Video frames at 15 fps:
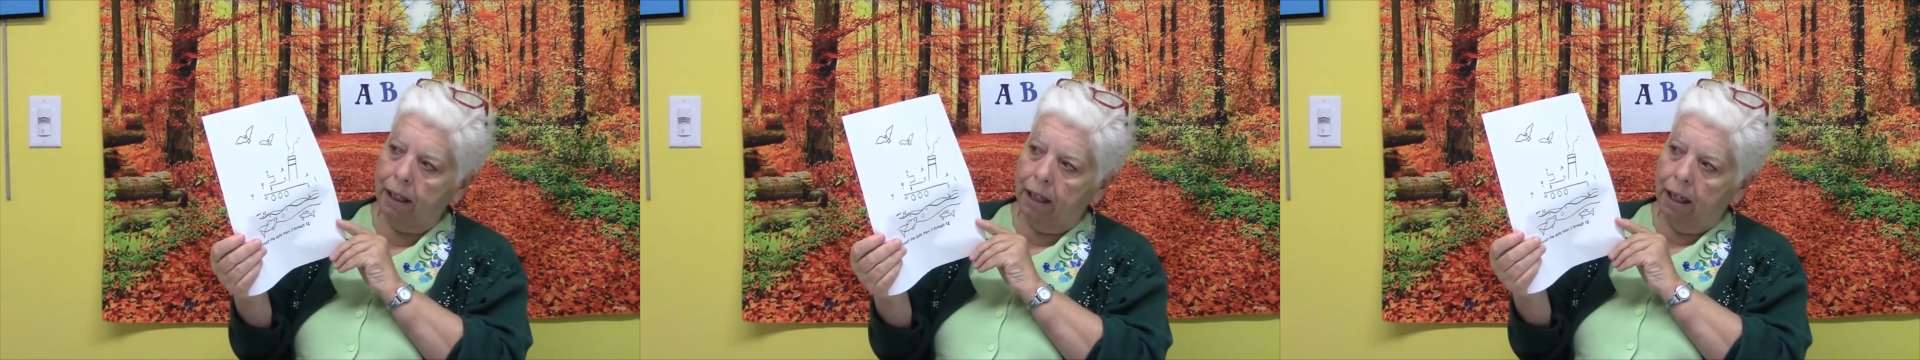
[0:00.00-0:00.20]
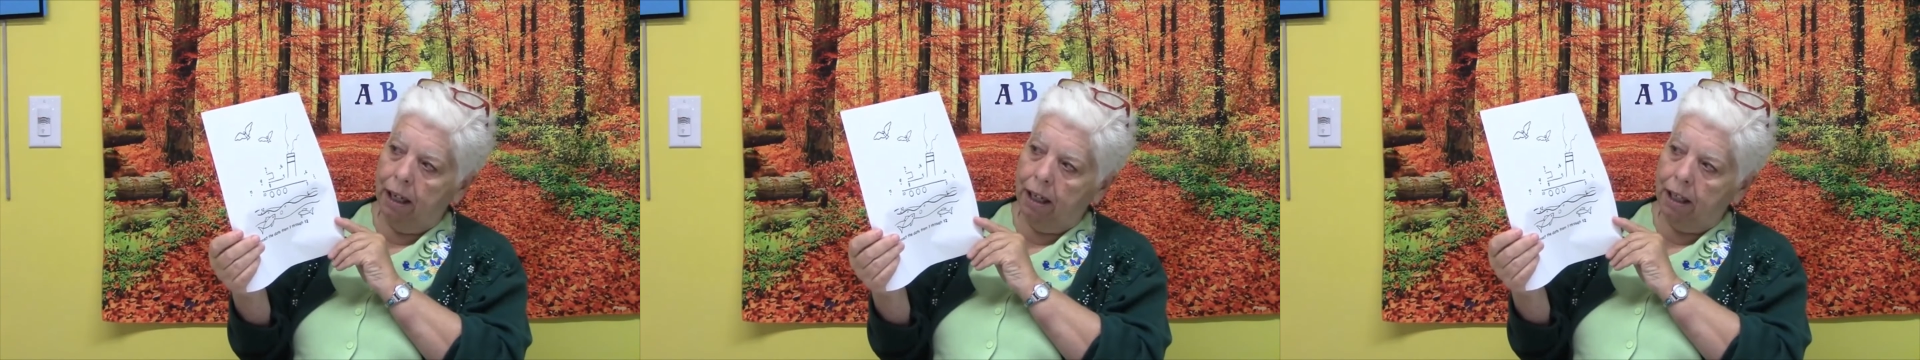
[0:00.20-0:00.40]

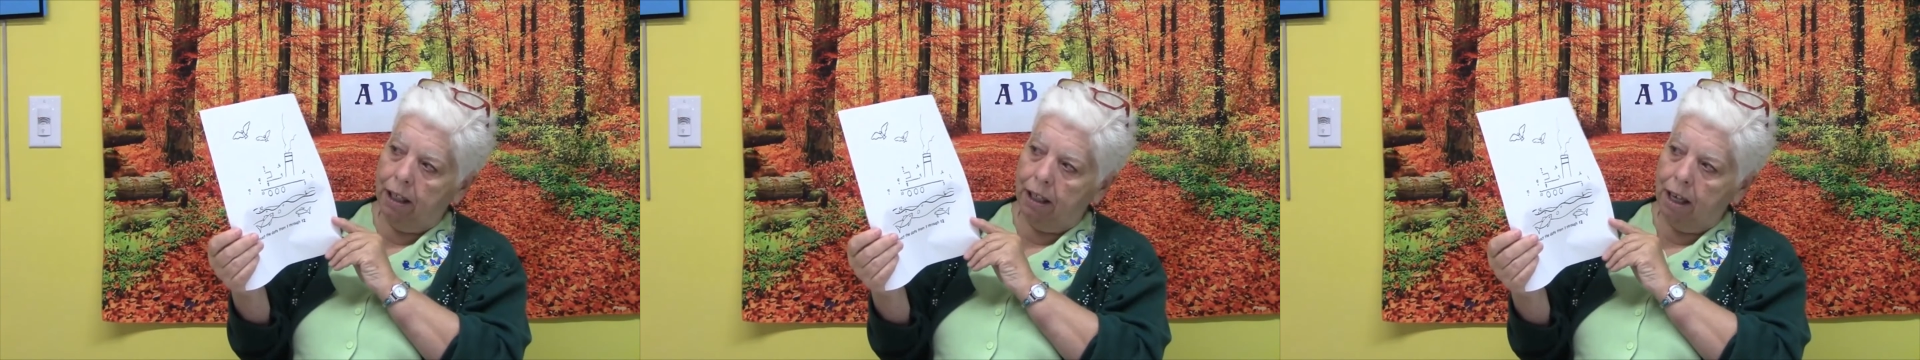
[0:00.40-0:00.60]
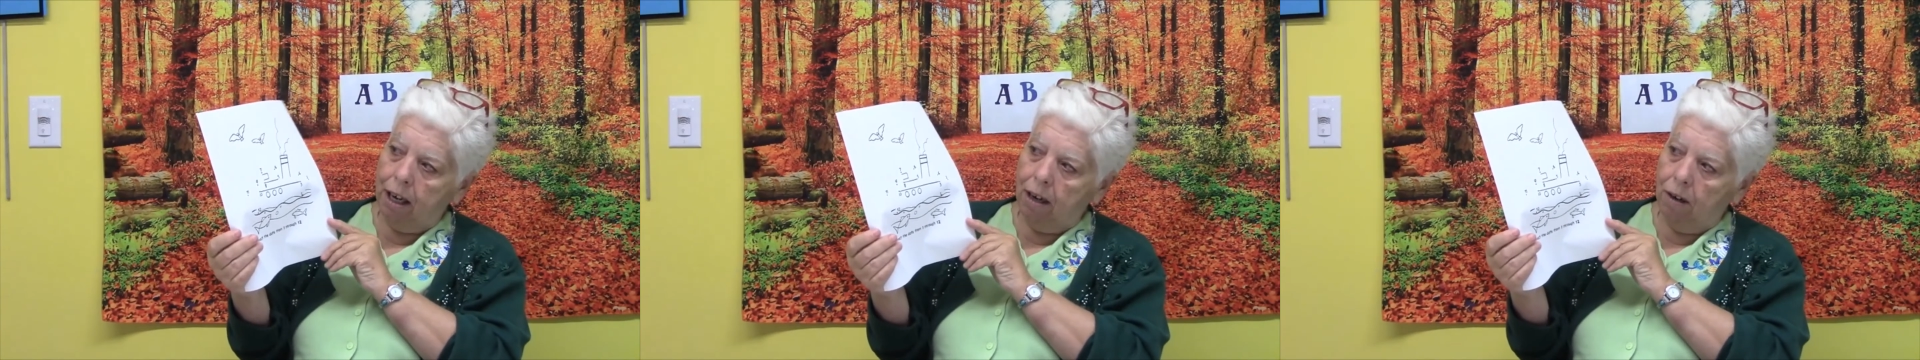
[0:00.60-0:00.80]

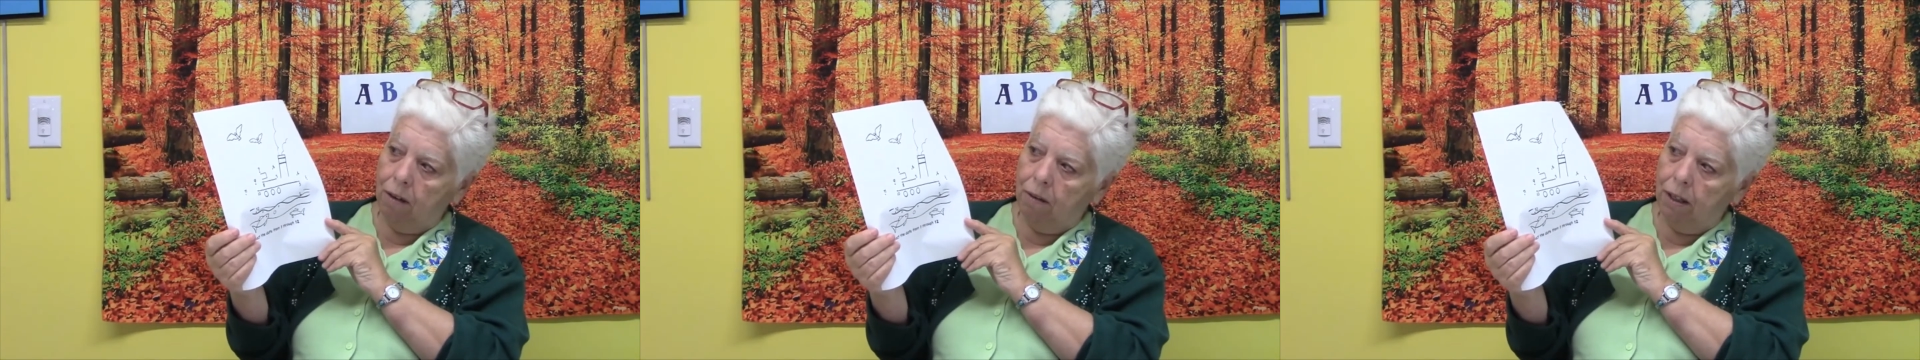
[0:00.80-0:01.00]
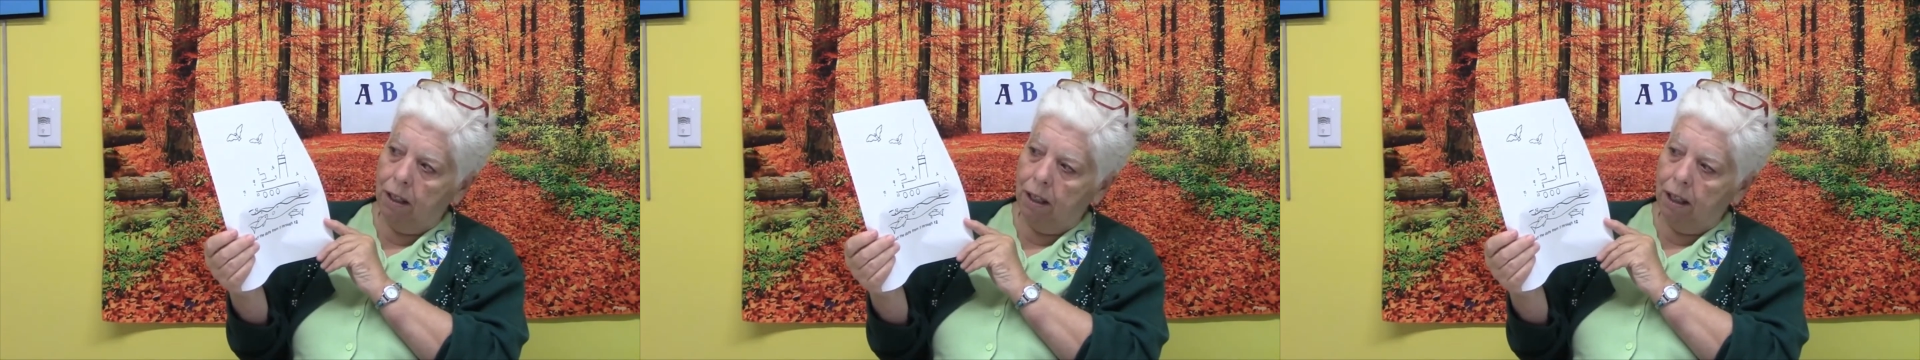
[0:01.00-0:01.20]
So,
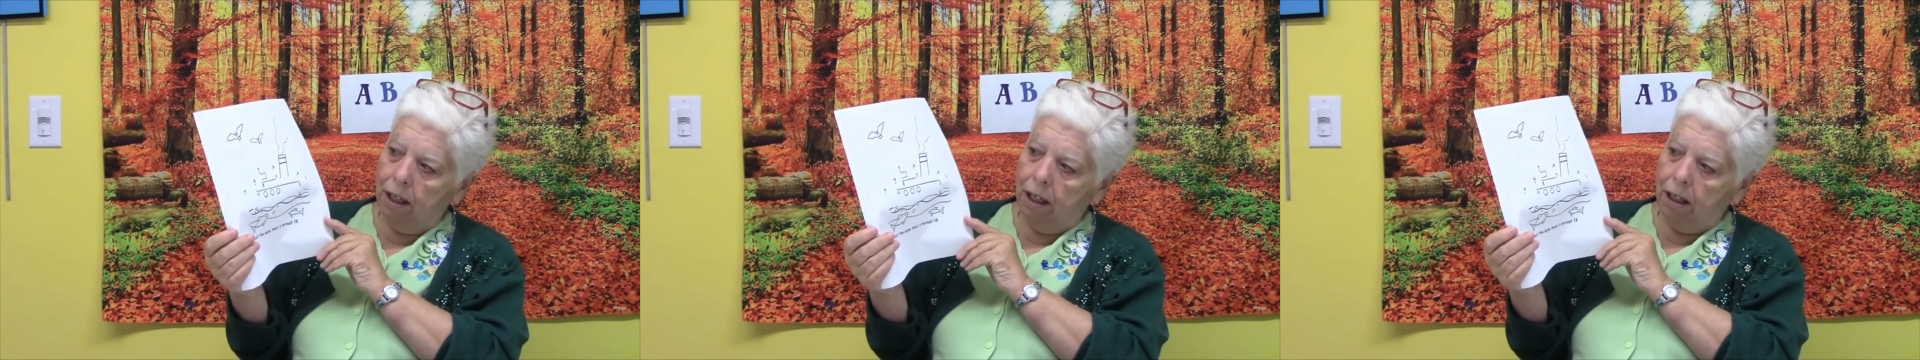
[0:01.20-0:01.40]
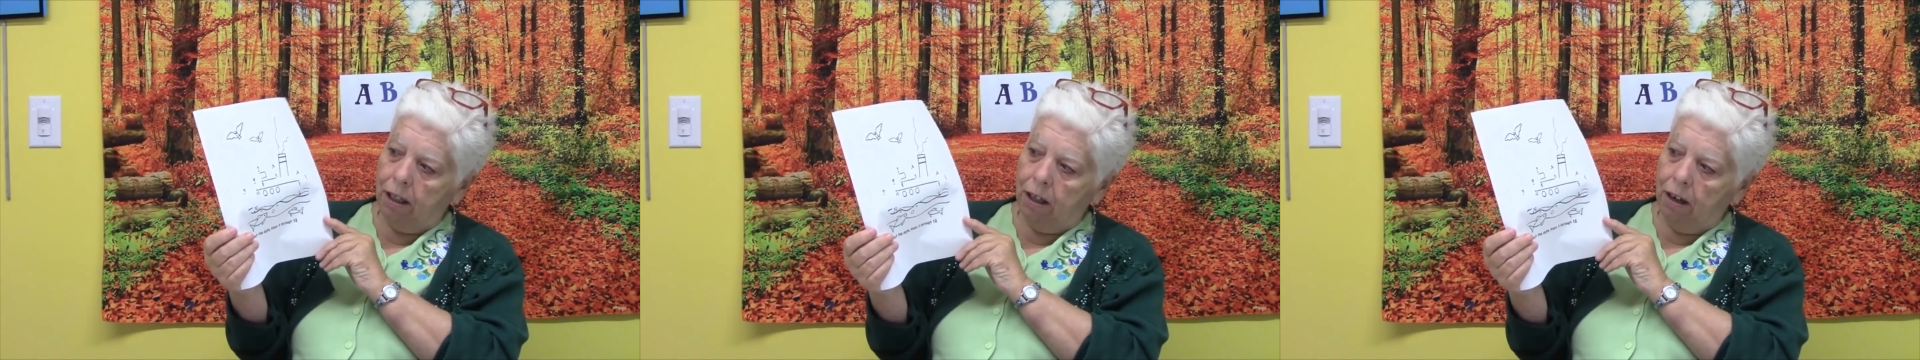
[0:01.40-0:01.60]

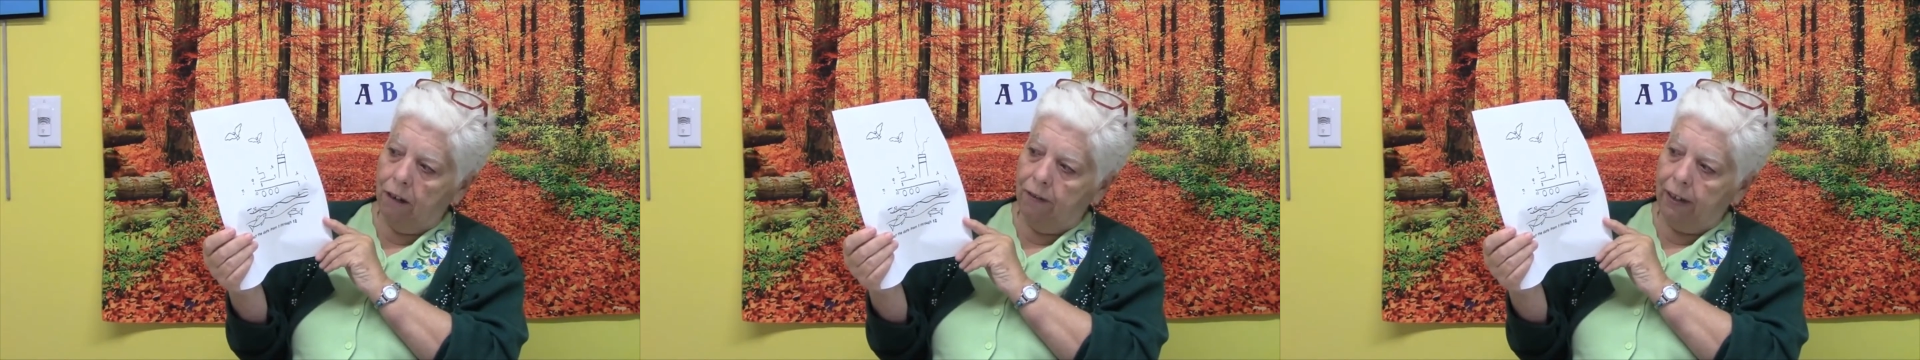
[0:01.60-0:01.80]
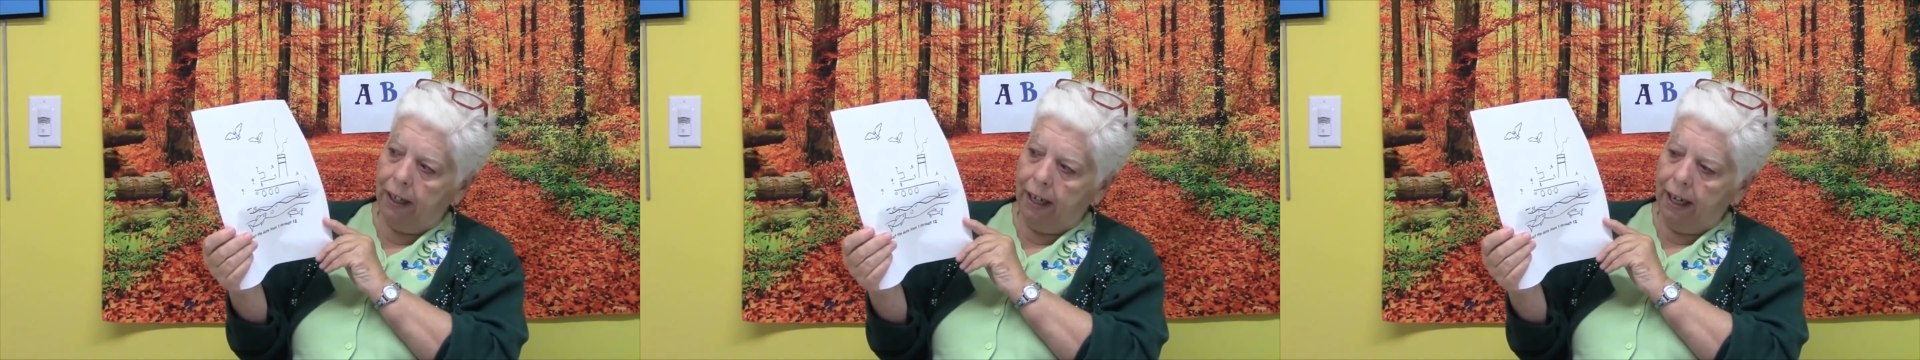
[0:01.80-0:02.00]
don't
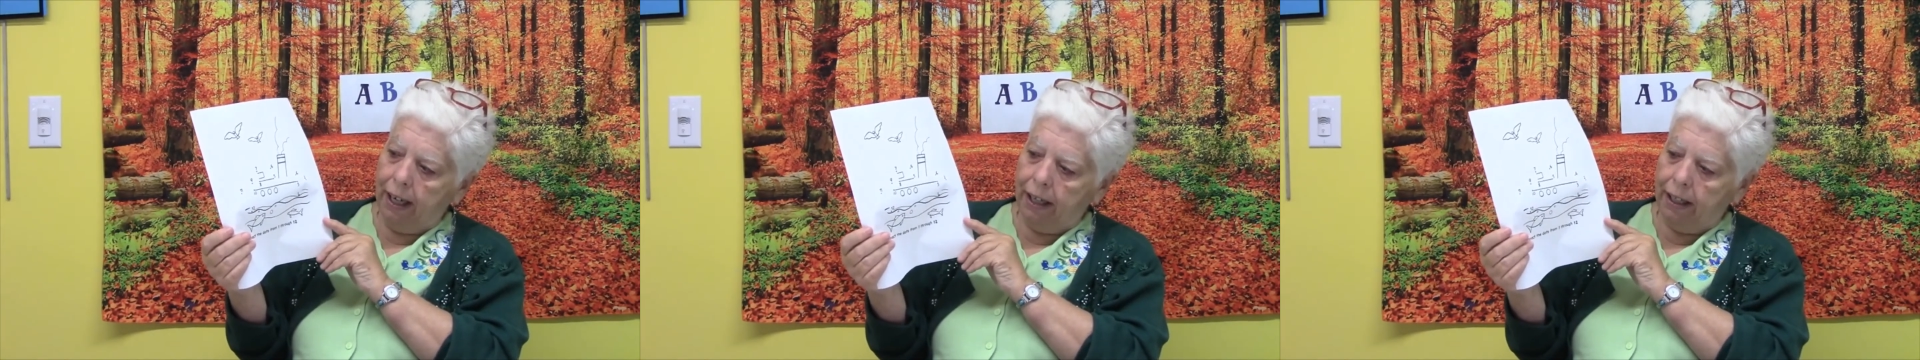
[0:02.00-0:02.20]
forget to